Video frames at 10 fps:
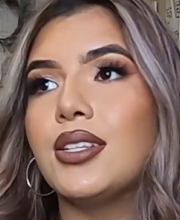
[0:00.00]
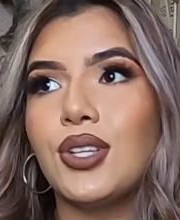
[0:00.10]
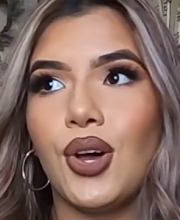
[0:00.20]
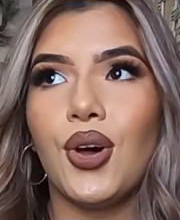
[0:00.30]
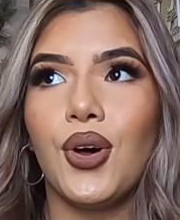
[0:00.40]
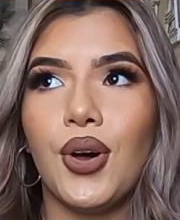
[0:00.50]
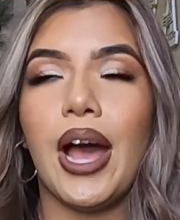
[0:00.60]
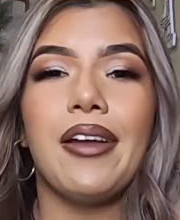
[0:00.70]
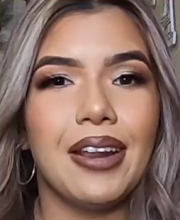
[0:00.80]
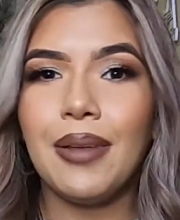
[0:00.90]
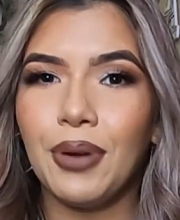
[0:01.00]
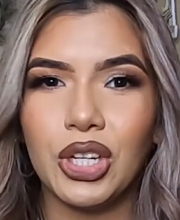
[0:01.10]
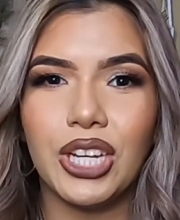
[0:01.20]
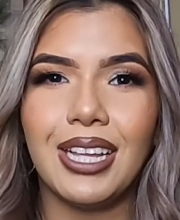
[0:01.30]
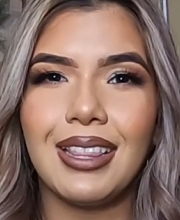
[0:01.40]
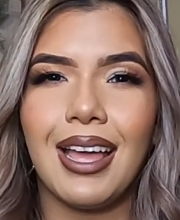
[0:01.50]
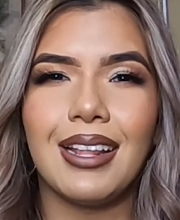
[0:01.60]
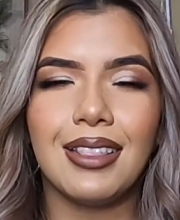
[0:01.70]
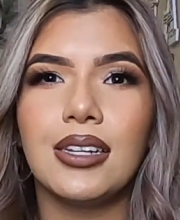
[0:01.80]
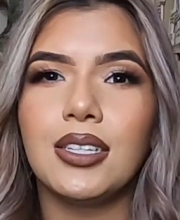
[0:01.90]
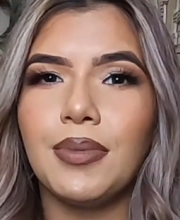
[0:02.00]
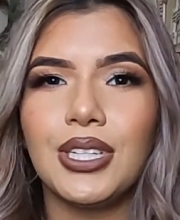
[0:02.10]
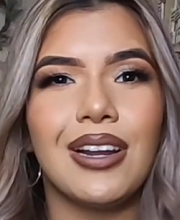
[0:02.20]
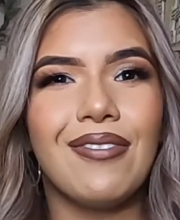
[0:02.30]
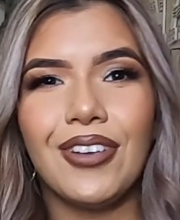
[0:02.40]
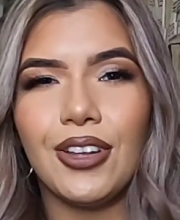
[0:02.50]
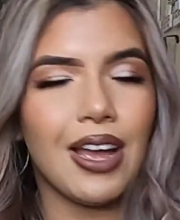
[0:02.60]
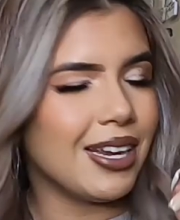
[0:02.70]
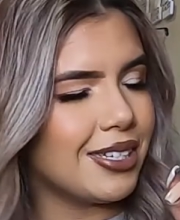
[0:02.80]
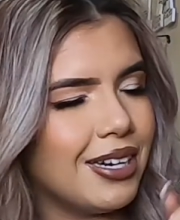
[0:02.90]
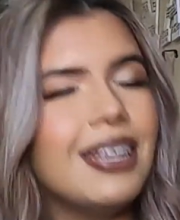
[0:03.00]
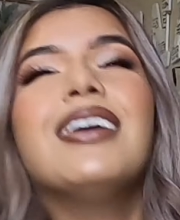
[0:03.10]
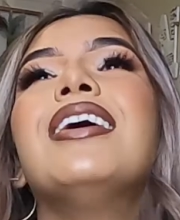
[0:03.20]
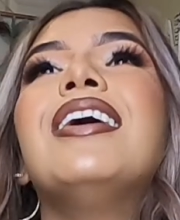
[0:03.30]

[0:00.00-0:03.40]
So I really appreciate that. So much love for you, Ashley.